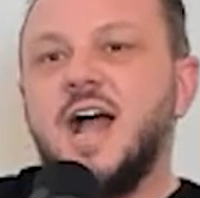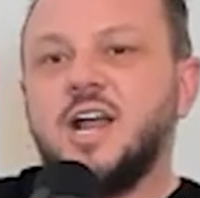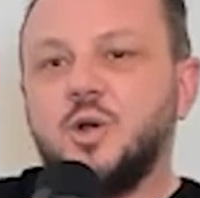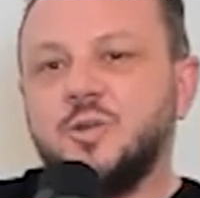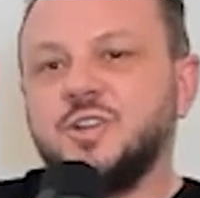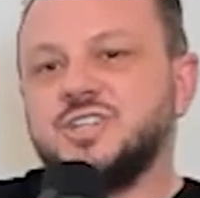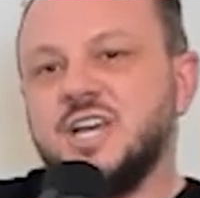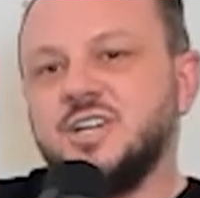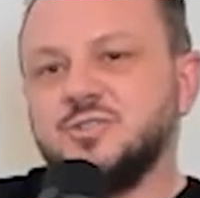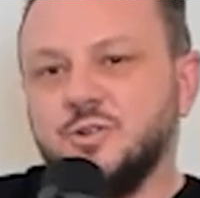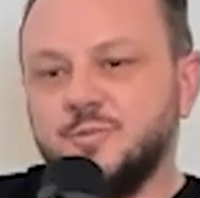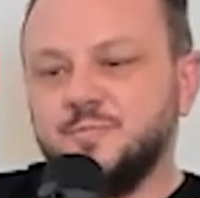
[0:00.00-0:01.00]
I go in the
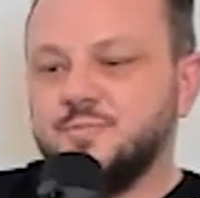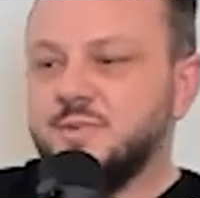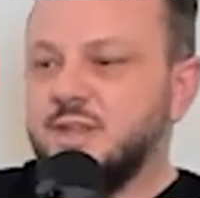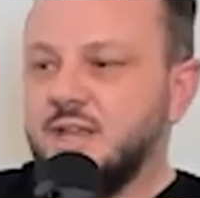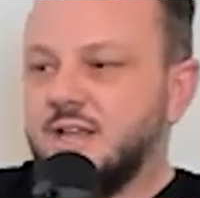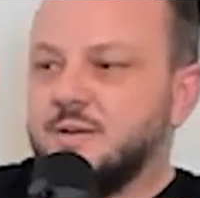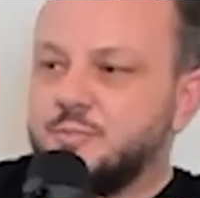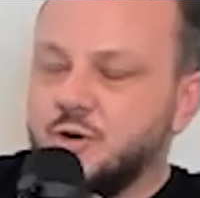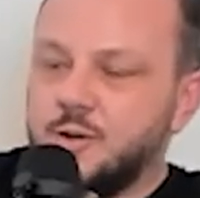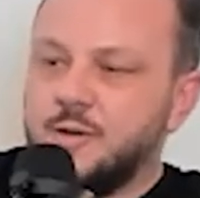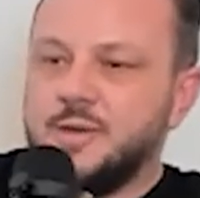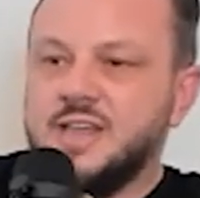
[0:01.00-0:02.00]
change room,
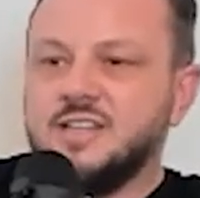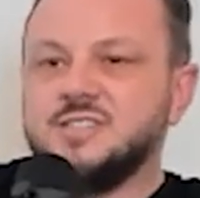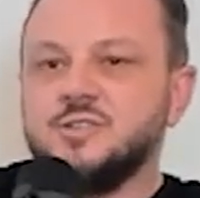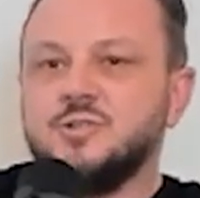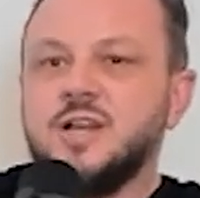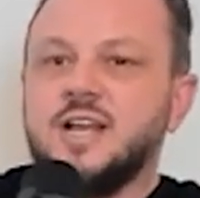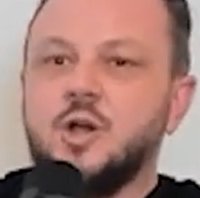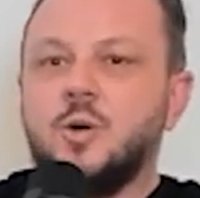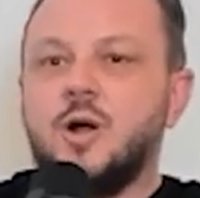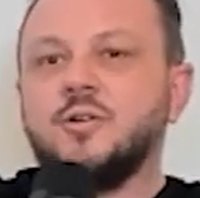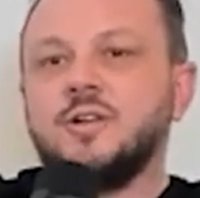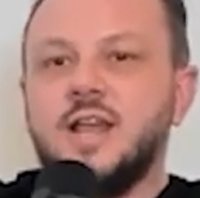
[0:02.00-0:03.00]
put on my bathing suit and I
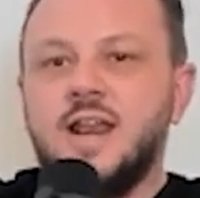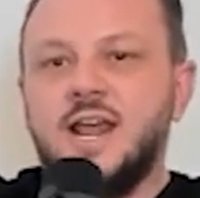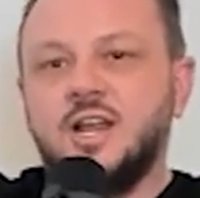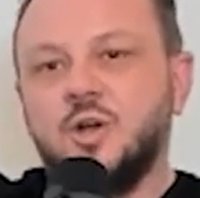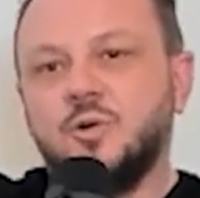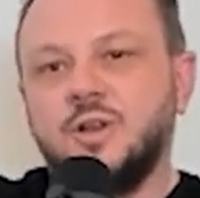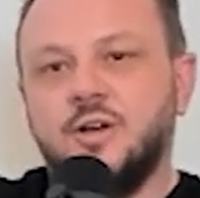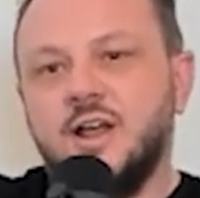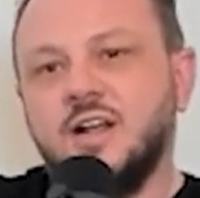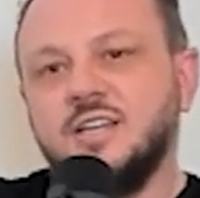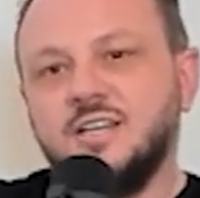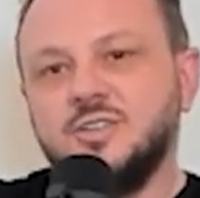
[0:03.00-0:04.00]
go out and I go
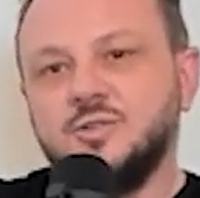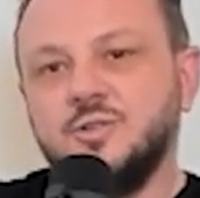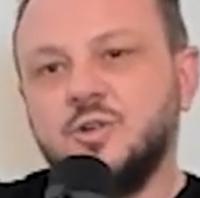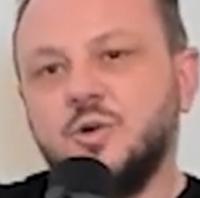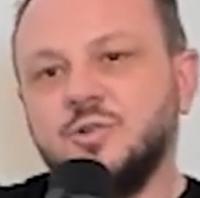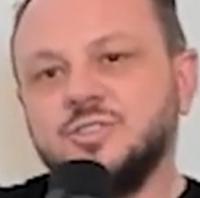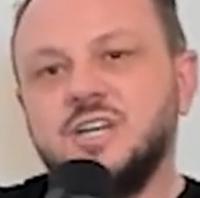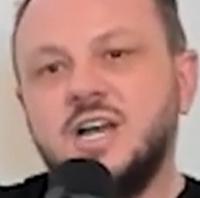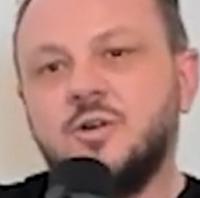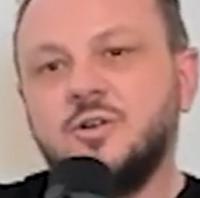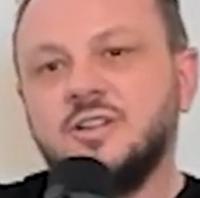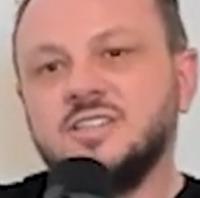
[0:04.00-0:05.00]
directly into the cold
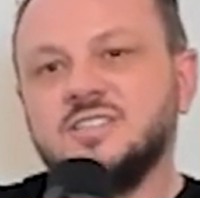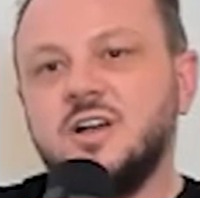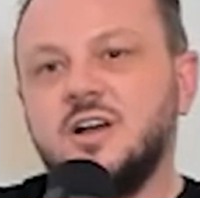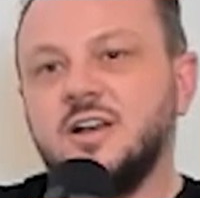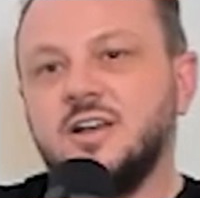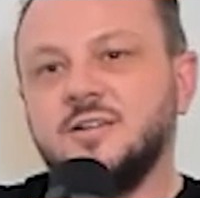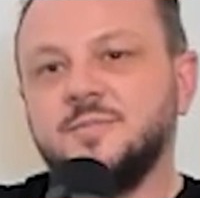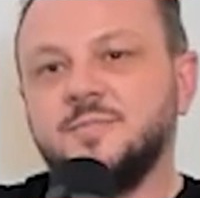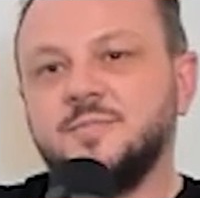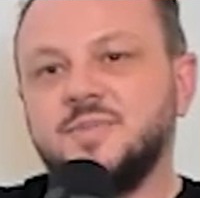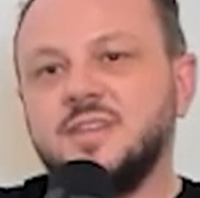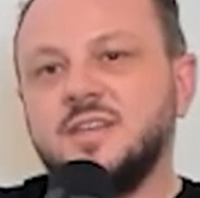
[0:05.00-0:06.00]
shower and the sauna,
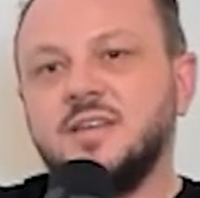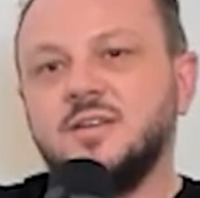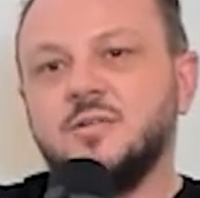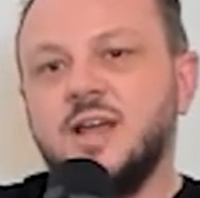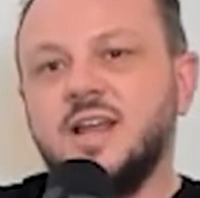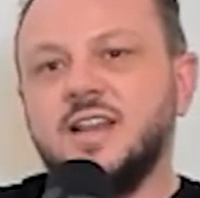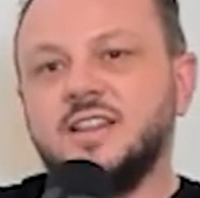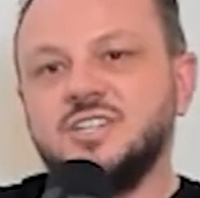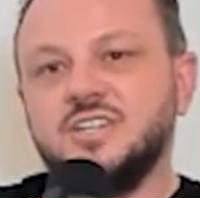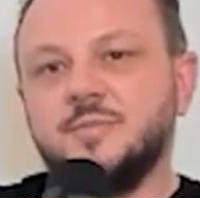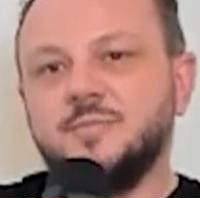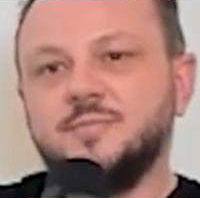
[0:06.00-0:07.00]
right? At the
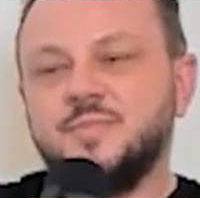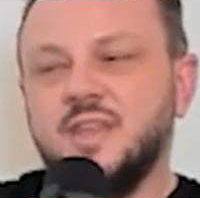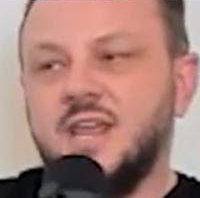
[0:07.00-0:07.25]
gym.